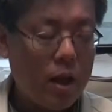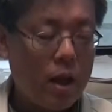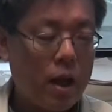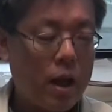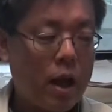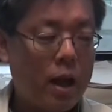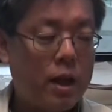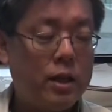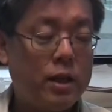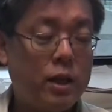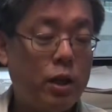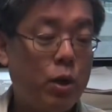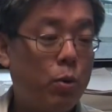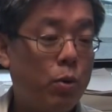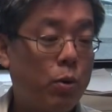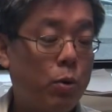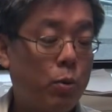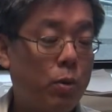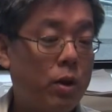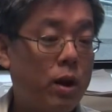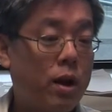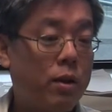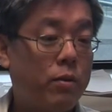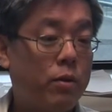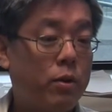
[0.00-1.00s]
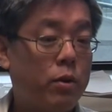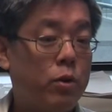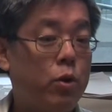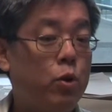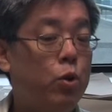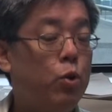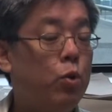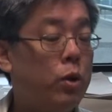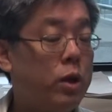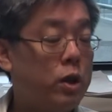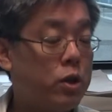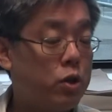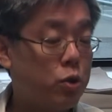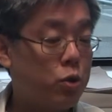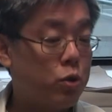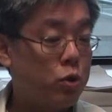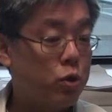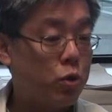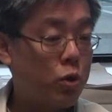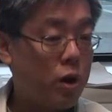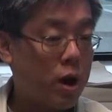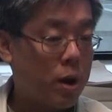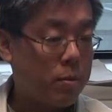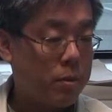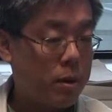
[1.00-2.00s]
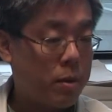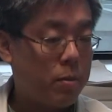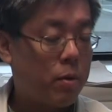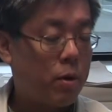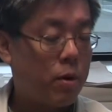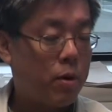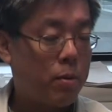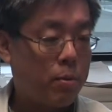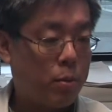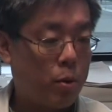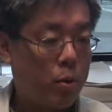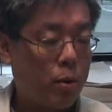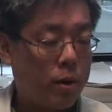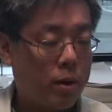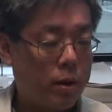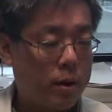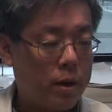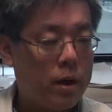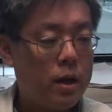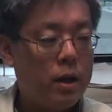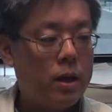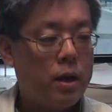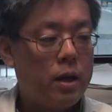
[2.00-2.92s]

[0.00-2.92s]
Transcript: and deal with whatever new issues crop up are important.